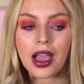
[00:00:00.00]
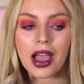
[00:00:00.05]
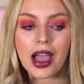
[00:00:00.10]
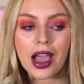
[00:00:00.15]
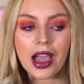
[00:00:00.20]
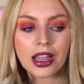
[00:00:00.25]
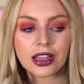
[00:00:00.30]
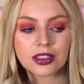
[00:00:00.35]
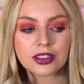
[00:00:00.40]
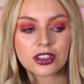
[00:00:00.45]

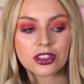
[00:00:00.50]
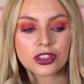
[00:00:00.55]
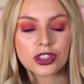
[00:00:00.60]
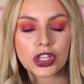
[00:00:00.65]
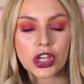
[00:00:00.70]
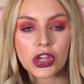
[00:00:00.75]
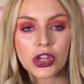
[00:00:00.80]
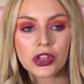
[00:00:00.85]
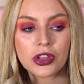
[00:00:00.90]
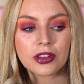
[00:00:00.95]
and
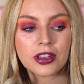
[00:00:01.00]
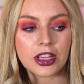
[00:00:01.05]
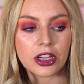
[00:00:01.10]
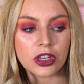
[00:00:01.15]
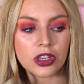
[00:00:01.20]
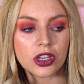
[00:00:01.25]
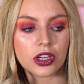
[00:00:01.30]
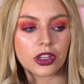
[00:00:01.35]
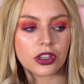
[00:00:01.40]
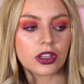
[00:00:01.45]
turn it
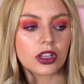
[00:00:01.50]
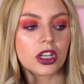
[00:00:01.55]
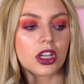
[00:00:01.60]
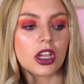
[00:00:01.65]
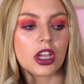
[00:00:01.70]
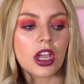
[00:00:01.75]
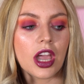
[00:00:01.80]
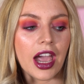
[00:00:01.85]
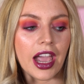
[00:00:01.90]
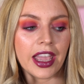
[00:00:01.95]
on.
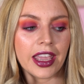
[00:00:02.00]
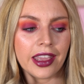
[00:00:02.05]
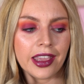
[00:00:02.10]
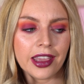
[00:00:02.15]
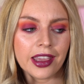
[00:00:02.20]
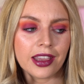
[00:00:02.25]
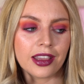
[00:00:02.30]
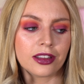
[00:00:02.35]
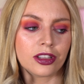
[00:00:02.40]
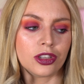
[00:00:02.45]
I
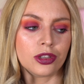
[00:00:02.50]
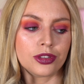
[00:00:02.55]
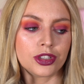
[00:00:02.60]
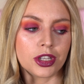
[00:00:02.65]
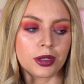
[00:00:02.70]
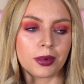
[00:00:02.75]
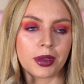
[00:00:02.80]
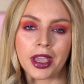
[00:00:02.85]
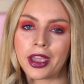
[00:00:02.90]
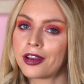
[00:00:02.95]
hear
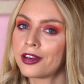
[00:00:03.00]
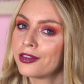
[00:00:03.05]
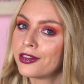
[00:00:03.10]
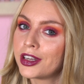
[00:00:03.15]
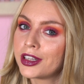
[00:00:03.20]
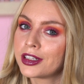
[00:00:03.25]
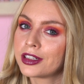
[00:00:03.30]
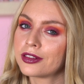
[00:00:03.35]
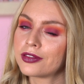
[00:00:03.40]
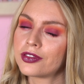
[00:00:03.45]
YouTube are getting
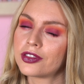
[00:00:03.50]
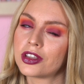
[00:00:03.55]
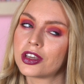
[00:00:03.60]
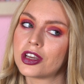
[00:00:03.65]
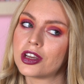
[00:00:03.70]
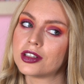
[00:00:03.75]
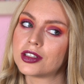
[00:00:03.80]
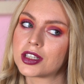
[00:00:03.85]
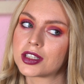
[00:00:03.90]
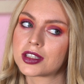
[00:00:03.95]
rid of
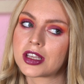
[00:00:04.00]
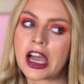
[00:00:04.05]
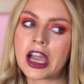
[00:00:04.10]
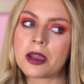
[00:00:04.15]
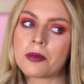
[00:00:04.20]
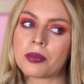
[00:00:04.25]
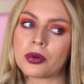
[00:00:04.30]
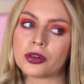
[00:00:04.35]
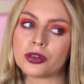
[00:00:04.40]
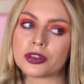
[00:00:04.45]
the
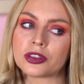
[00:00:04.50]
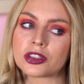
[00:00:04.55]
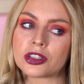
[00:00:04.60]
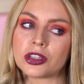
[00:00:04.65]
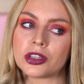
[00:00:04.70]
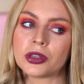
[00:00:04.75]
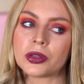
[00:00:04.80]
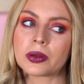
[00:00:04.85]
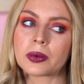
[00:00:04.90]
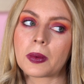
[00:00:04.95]
dislike button
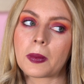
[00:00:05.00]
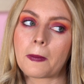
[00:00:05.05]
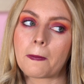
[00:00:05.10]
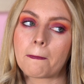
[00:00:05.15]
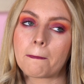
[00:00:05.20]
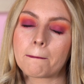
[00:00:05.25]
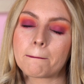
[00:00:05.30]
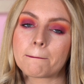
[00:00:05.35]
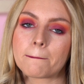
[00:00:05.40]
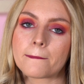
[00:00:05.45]
soon.
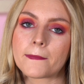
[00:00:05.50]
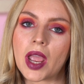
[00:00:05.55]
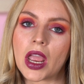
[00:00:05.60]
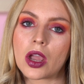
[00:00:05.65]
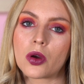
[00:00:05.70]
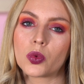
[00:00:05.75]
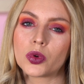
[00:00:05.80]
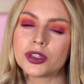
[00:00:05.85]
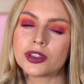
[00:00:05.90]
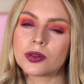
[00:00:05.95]

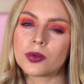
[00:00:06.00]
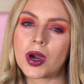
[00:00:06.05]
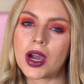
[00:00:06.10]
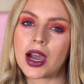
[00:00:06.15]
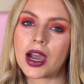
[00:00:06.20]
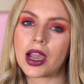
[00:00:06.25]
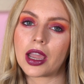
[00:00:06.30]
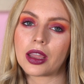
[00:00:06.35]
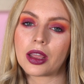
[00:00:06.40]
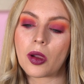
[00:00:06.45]
Wonder
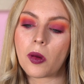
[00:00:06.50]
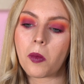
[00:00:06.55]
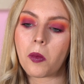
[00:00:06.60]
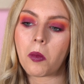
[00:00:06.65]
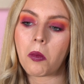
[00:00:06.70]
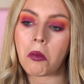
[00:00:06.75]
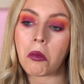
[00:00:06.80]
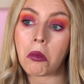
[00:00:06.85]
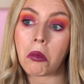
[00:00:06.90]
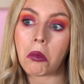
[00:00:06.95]
why.
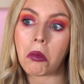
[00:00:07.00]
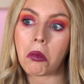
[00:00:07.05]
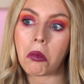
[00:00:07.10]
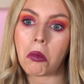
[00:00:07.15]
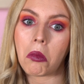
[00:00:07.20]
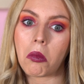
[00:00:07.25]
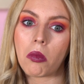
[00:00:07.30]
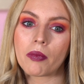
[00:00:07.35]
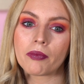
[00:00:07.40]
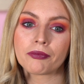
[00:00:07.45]

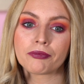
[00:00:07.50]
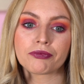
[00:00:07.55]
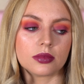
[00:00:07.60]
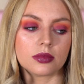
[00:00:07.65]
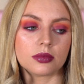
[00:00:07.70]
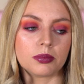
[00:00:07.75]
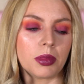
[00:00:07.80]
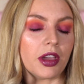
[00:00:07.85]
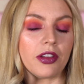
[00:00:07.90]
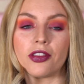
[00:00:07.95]

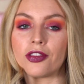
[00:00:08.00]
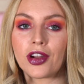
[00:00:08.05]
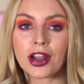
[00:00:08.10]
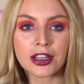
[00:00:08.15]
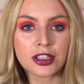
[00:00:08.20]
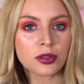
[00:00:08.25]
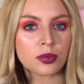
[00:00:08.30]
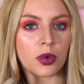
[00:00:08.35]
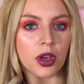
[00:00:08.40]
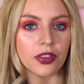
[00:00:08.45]
A bit of a
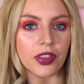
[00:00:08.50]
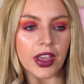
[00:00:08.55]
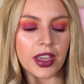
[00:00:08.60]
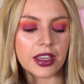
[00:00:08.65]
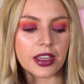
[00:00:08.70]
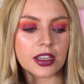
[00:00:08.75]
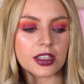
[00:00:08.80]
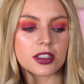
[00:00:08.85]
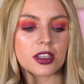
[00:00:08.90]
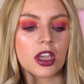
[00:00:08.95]
random one
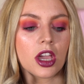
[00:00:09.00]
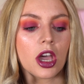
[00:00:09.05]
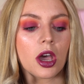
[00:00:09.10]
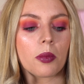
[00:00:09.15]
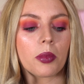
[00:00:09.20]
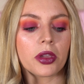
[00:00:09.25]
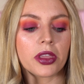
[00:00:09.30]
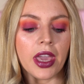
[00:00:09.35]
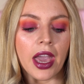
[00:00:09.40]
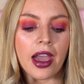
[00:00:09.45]
that is.
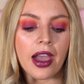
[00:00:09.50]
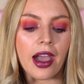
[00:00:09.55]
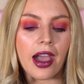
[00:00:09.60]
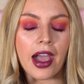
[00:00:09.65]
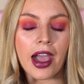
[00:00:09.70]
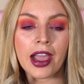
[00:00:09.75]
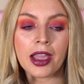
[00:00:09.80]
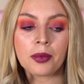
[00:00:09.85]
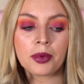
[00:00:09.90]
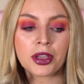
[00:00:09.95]
But yeah,
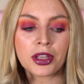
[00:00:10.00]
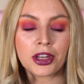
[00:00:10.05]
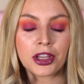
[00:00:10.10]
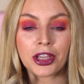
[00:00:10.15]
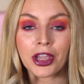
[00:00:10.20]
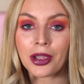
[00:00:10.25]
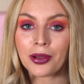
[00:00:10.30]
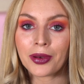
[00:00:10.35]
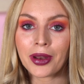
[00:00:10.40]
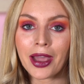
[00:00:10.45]
I'm going to
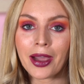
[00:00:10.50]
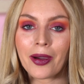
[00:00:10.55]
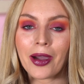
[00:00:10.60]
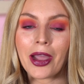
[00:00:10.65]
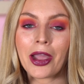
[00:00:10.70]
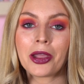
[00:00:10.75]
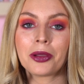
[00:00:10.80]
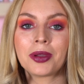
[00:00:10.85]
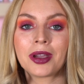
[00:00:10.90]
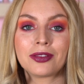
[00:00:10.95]
go now.
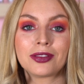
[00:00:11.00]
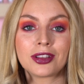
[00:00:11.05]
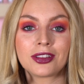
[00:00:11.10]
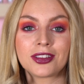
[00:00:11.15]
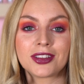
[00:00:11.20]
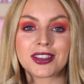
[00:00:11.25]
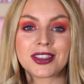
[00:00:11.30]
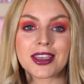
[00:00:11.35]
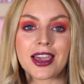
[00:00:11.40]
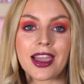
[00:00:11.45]
I hope you have a
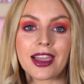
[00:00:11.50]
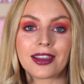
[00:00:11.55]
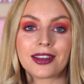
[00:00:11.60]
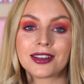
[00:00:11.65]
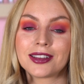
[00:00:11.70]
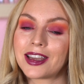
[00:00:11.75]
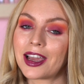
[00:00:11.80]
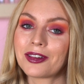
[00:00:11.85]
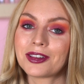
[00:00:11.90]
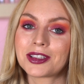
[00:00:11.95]
lovely day.
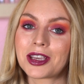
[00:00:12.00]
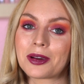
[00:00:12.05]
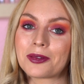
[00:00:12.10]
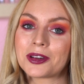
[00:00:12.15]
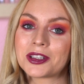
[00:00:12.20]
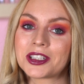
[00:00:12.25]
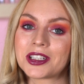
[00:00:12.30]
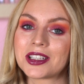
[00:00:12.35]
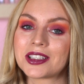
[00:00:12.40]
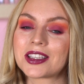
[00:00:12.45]
Now it's time to
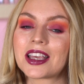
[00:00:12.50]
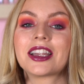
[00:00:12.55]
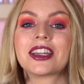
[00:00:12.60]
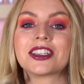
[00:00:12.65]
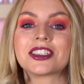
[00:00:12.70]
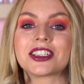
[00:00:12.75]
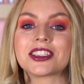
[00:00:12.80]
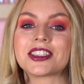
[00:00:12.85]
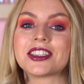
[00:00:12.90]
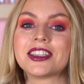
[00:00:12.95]
watch this and I
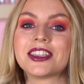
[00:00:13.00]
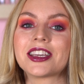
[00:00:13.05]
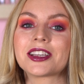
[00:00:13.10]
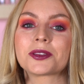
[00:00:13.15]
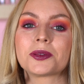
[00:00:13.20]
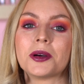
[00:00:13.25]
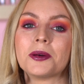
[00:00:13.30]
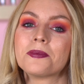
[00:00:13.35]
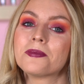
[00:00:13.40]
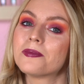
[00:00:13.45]
shall see you
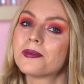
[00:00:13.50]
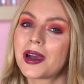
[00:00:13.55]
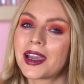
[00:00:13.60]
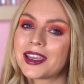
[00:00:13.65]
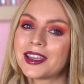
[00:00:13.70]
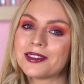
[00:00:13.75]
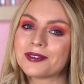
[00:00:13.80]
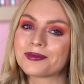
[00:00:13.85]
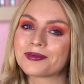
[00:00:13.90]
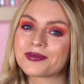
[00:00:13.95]
next one.
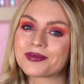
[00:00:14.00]
Bye.